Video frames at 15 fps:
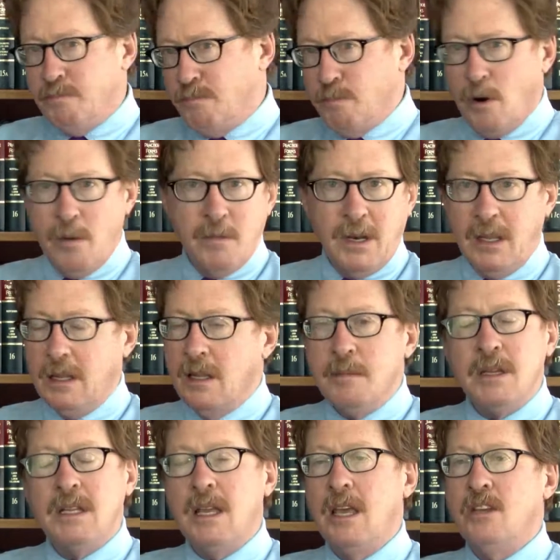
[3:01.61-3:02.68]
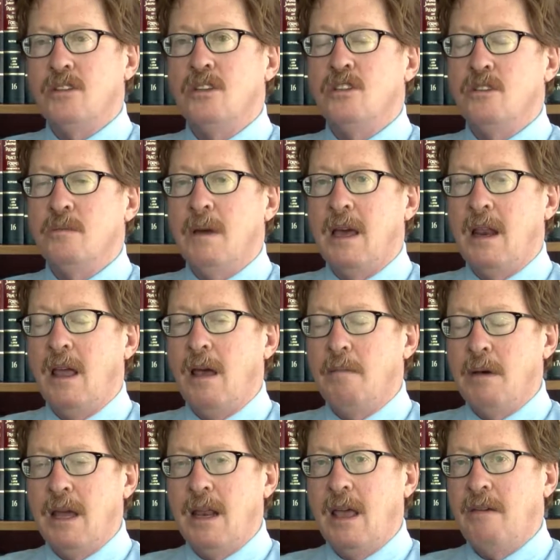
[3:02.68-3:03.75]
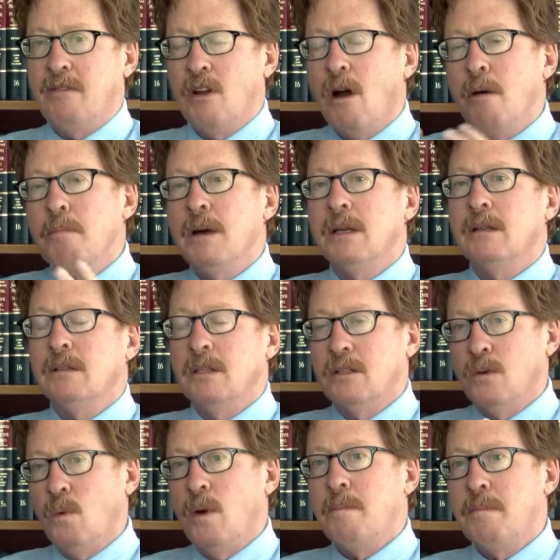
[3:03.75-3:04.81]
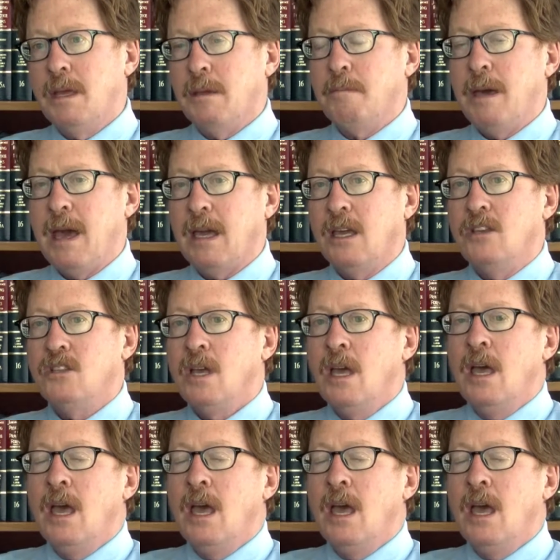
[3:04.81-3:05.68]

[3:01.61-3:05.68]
permanent limitations you might have, they're all bundled into one big package,